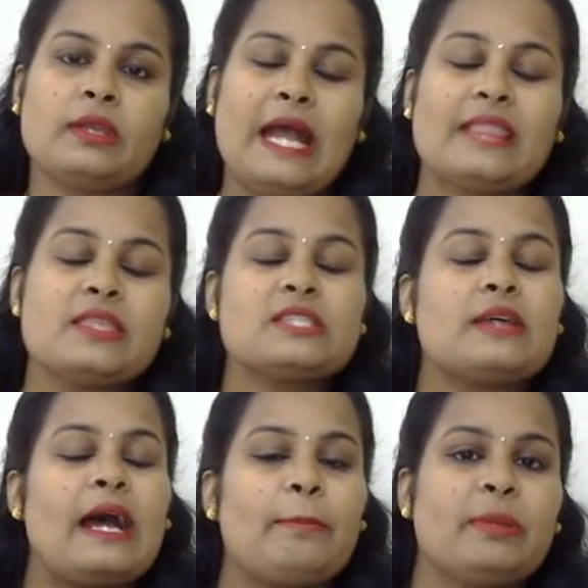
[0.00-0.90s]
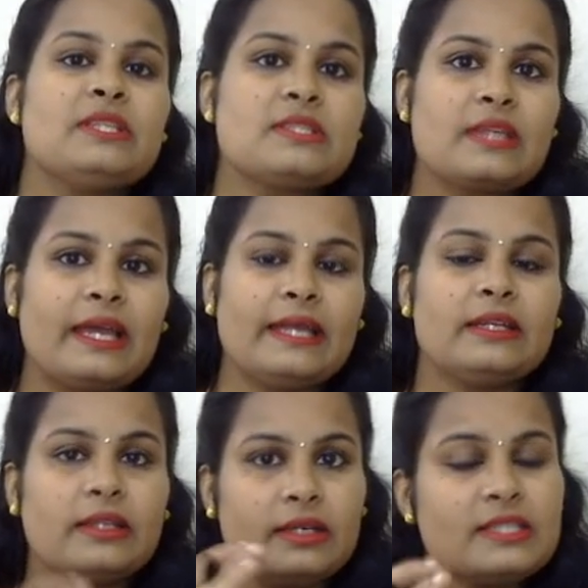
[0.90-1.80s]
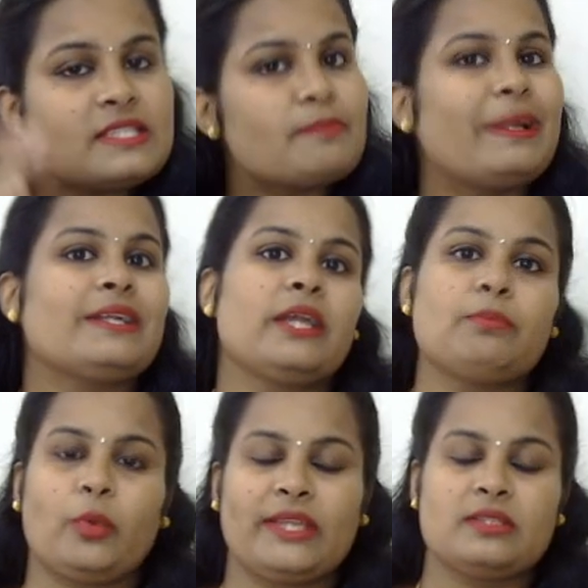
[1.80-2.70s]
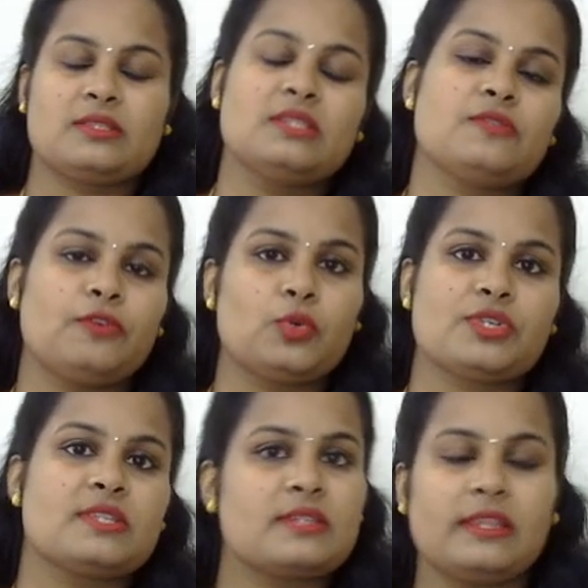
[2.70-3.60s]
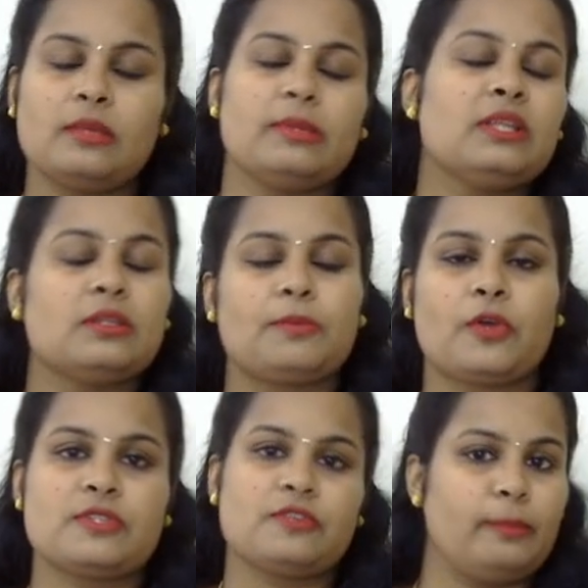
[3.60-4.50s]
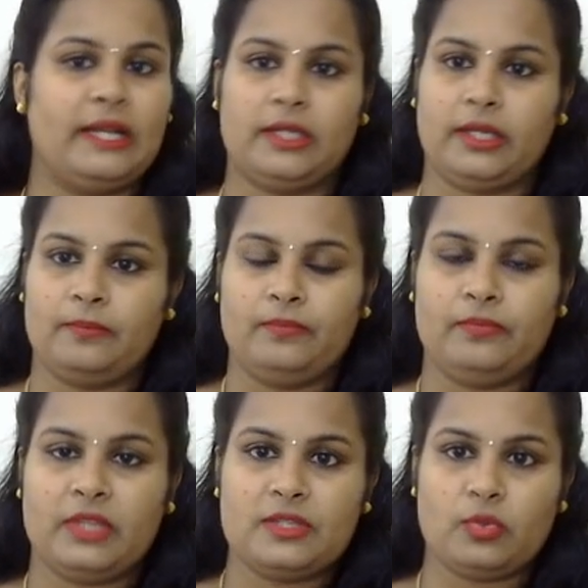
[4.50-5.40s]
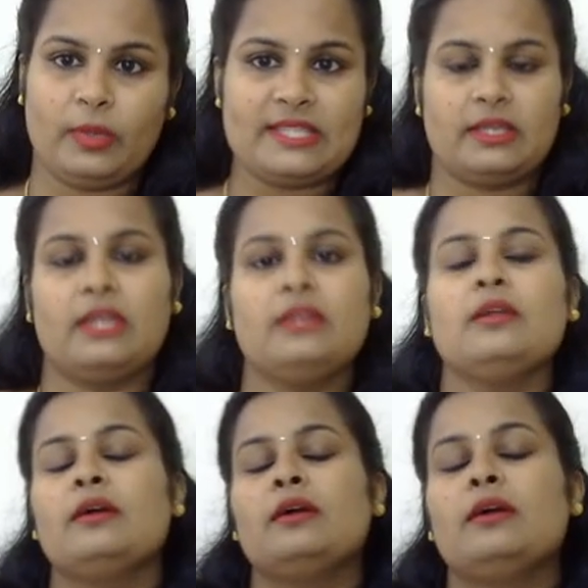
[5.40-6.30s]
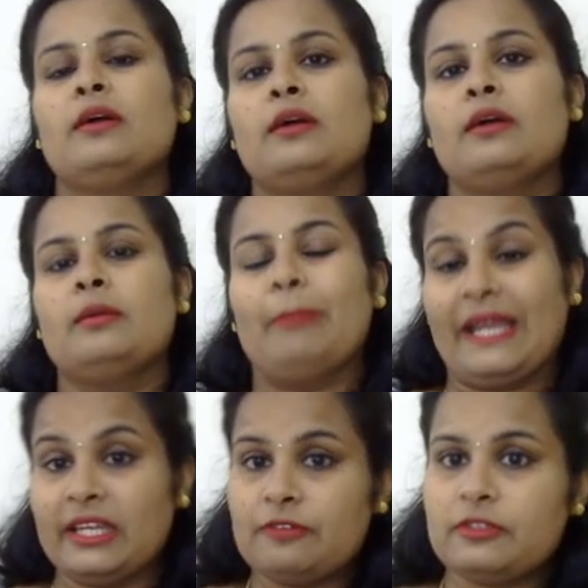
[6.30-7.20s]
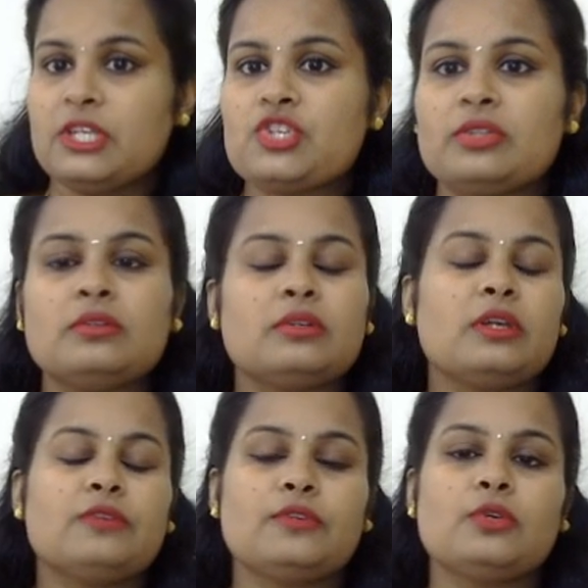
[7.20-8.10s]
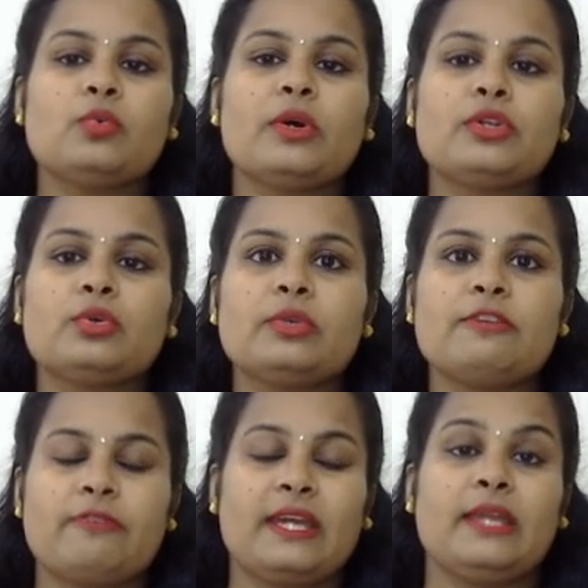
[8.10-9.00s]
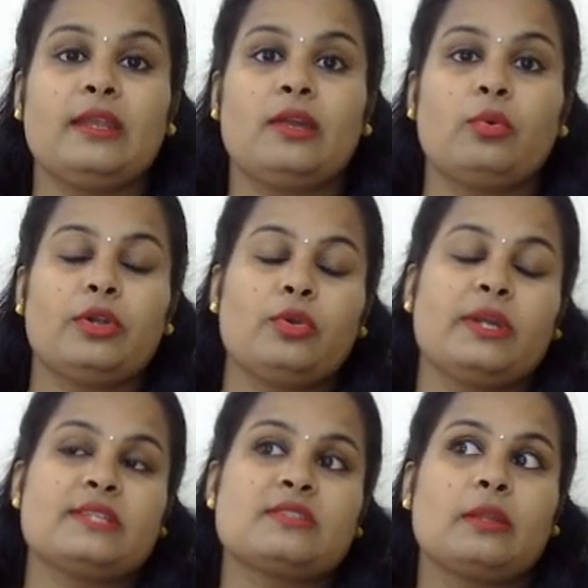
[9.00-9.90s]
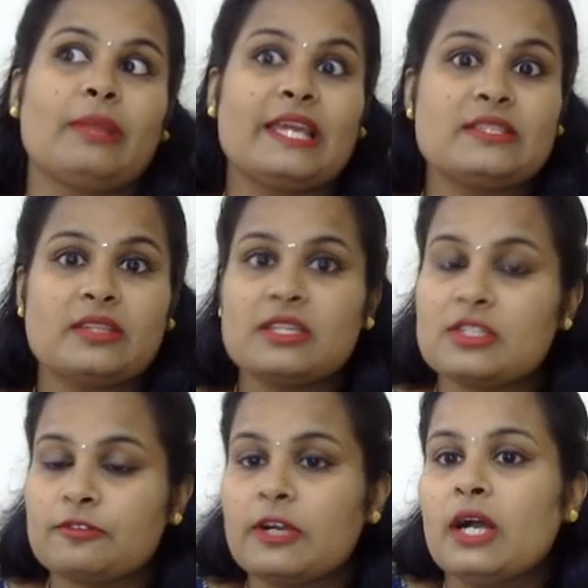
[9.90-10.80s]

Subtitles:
and this happens at its melting point, since fusion is nothing but the process of melting. So once again, by definition, if you want to define what do you understand latent heat of